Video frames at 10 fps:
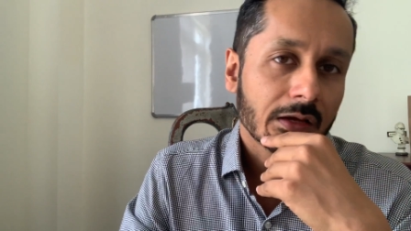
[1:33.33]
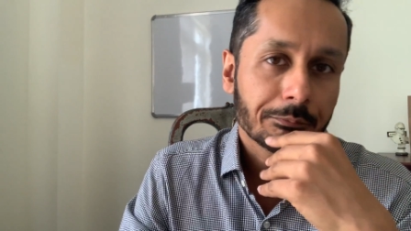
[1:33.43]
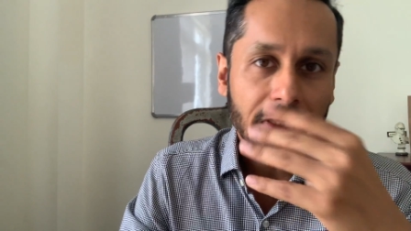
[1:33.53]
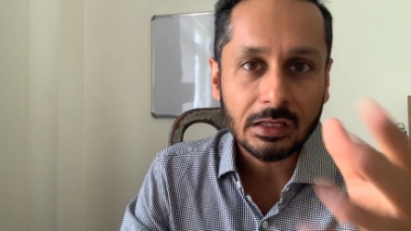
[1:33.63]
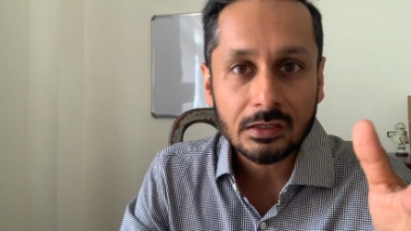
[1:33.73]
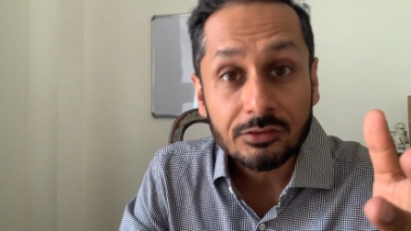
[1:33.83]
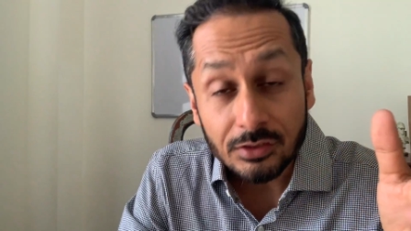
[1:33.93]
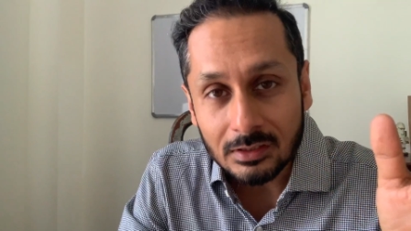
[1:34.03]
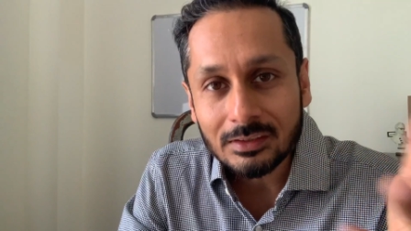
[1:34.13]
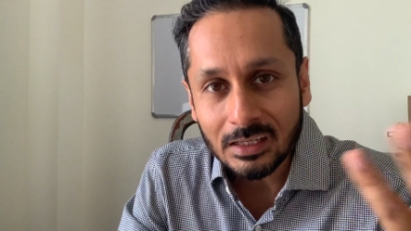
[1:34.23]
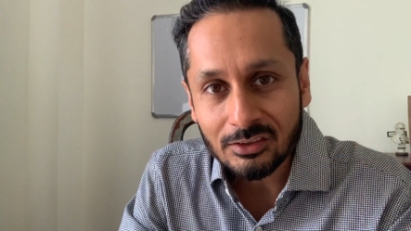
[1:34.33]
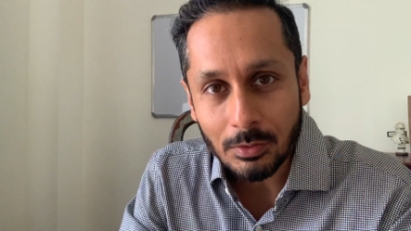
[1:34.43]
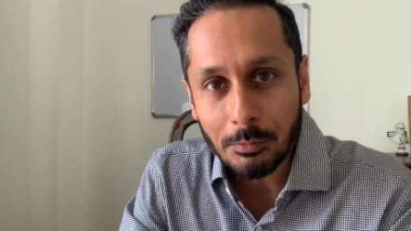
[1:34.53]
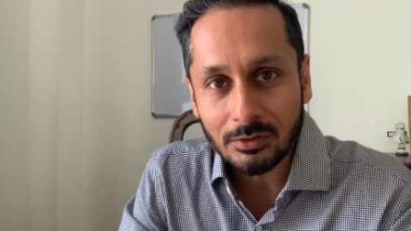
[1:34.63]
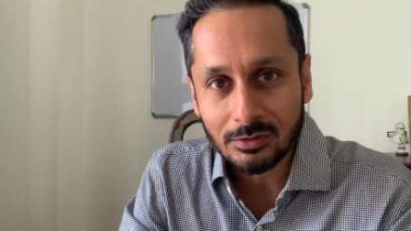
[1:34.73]
In English it will take
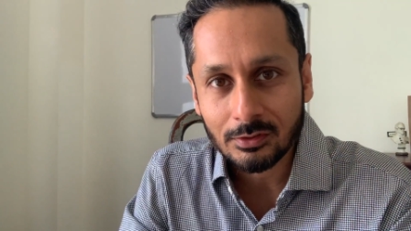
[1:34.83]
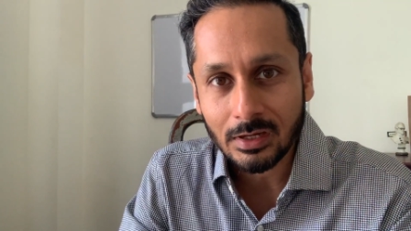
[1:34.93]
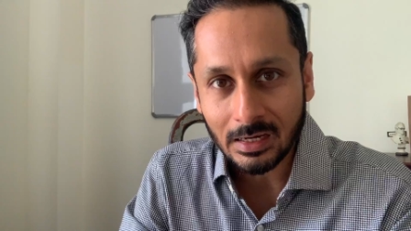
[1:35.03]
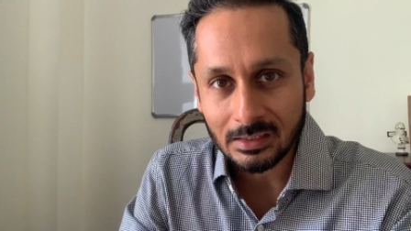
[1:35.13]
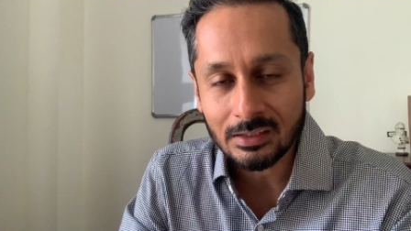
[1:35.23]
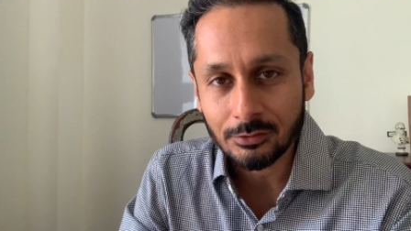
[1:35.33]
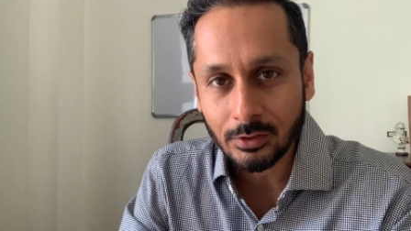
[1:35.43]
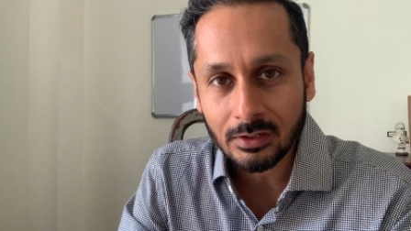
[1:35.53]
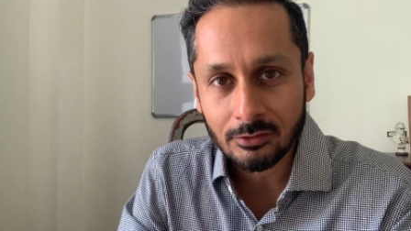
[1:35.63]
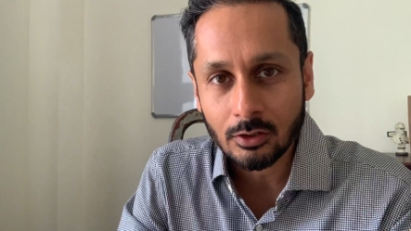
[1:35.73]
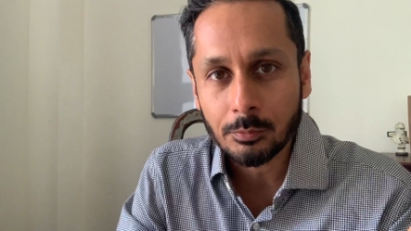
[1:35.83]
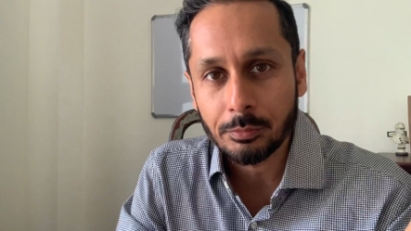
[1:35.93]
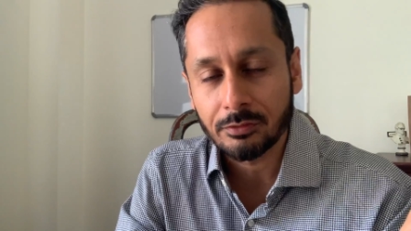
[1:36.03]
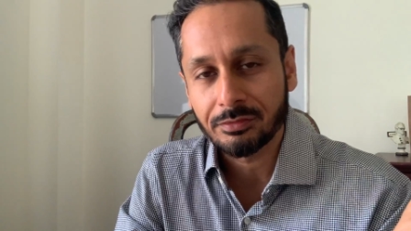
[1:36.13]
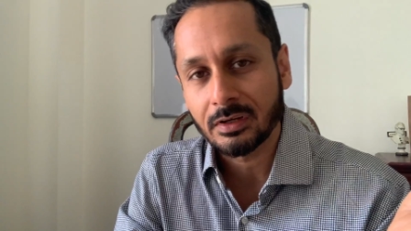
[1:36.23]
some muscle at least, right? It's not a
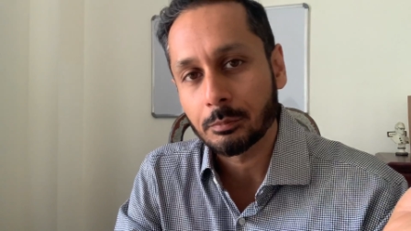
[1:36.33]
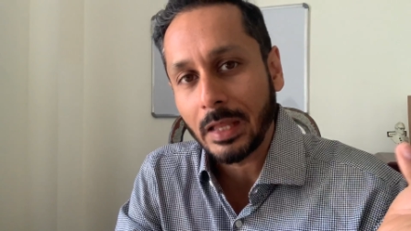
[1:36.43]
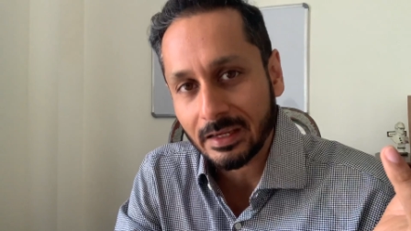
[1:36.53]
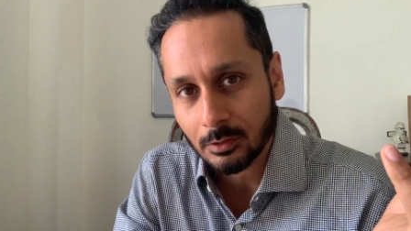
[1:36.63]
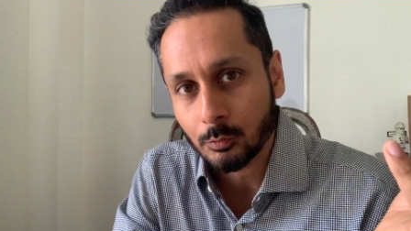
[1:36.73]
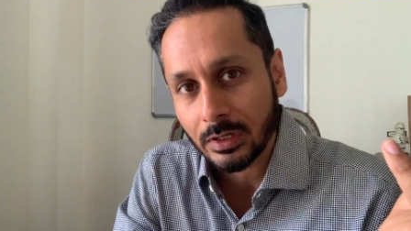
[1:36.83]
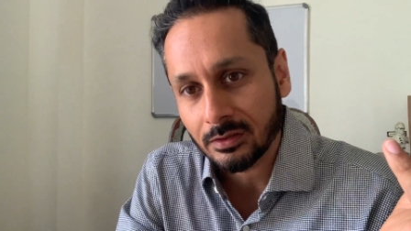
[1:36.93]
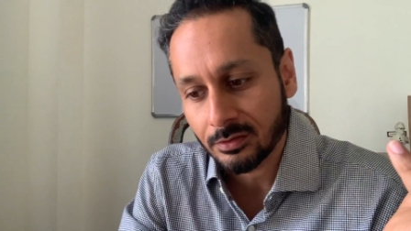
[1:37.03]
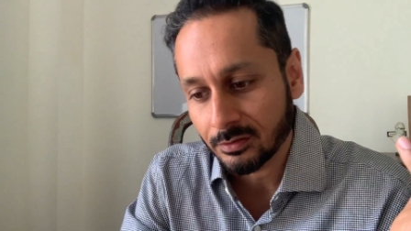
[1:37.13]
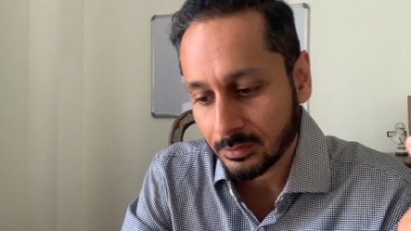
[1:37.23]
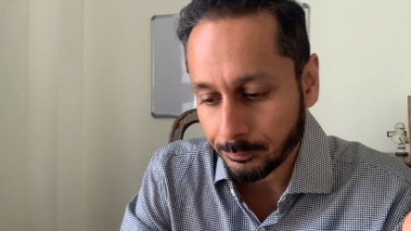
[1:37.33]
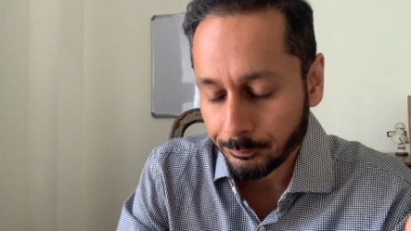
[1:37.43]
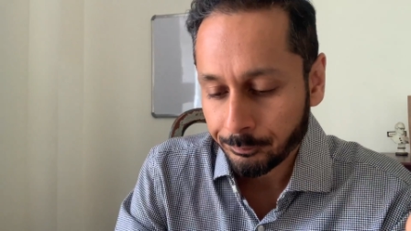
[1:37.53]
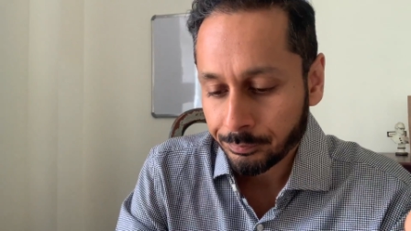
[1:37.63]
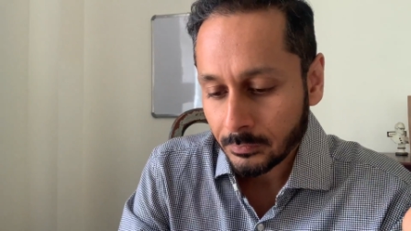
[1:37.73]
perfect black and white system.
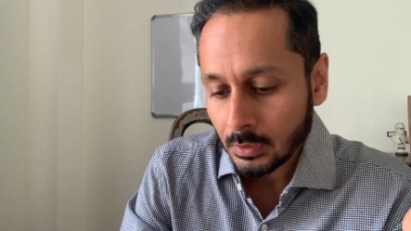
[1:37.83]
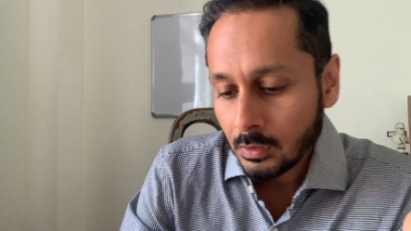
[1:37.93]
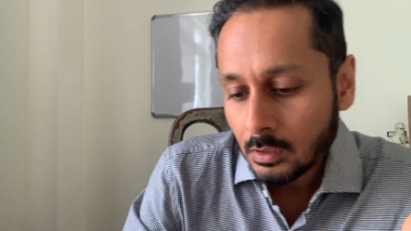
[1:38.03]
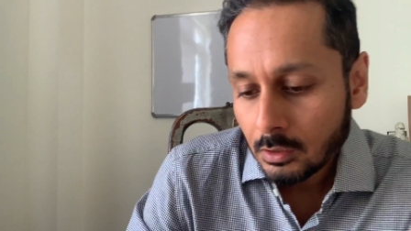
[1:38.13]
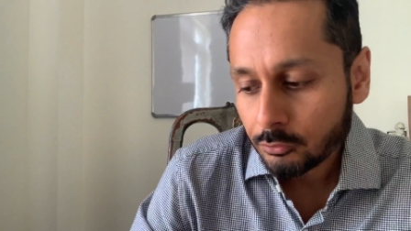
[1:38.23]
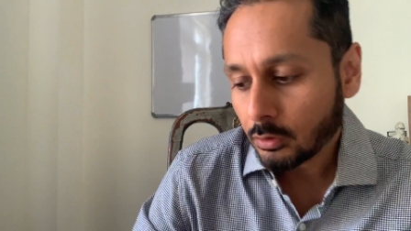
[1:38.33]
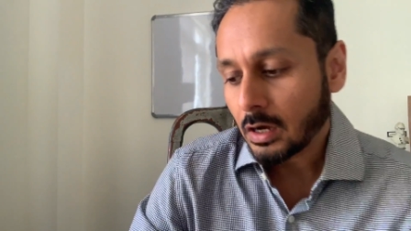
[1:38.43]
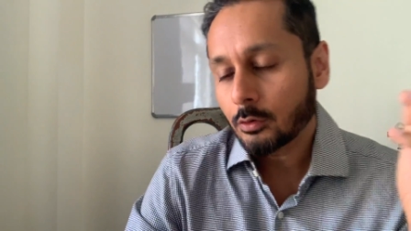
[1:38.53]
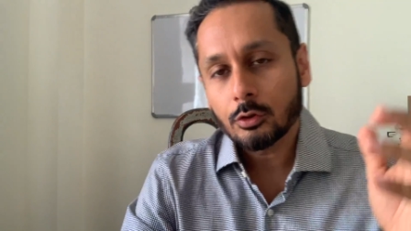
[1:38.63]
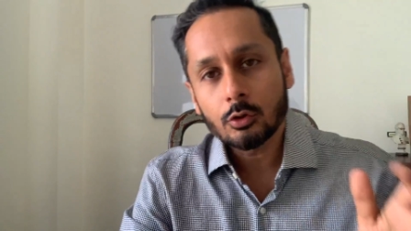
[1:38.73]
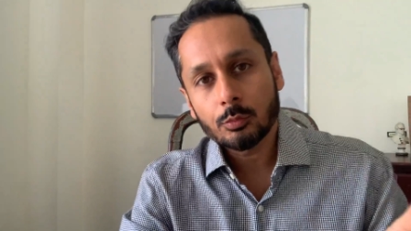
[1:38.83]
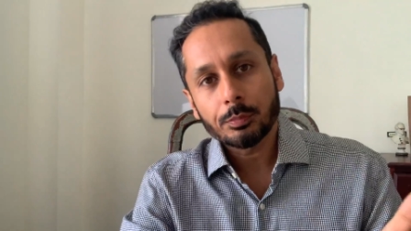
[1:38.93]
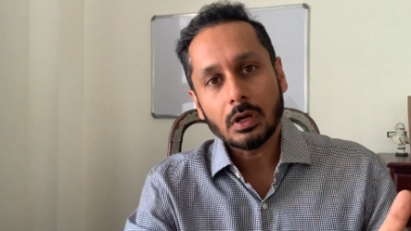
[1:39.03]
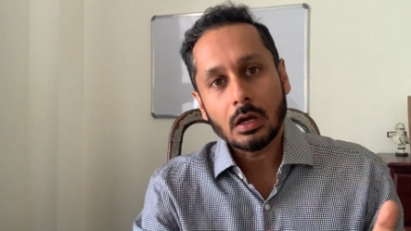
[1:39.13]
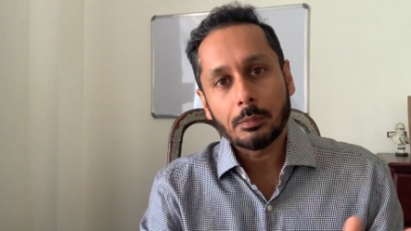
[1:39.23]
So how do
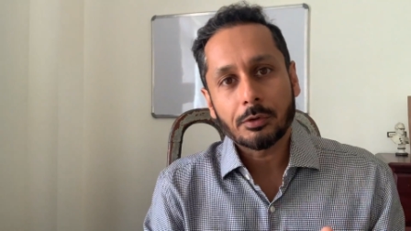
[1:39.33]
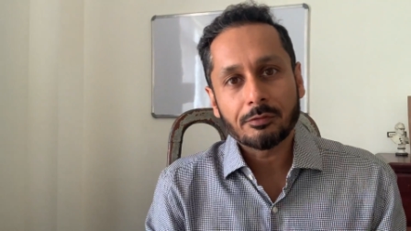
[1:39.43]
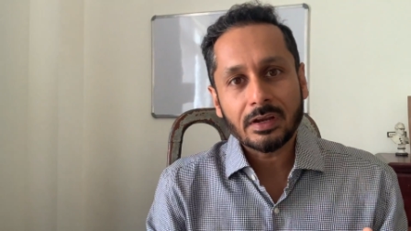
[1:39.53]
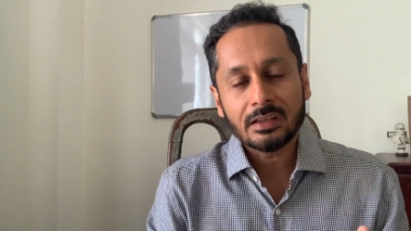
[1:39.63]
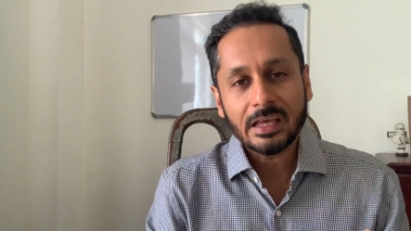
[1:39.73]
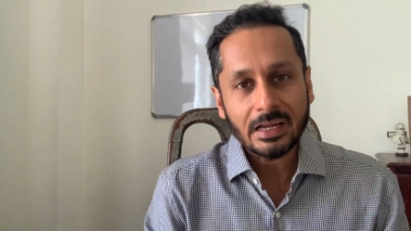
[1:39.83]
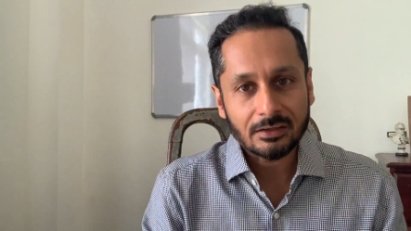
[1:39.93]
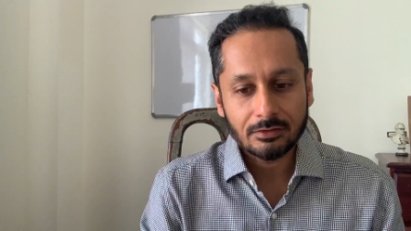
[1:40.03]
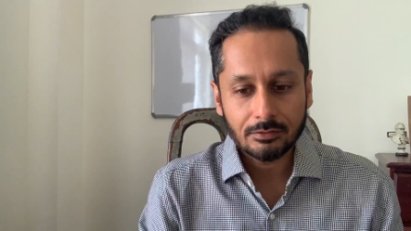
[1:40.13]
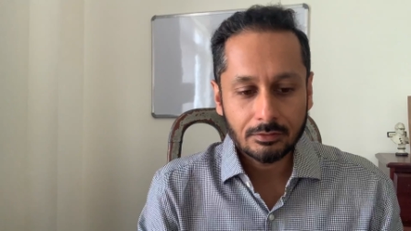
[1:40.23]
you prevent that?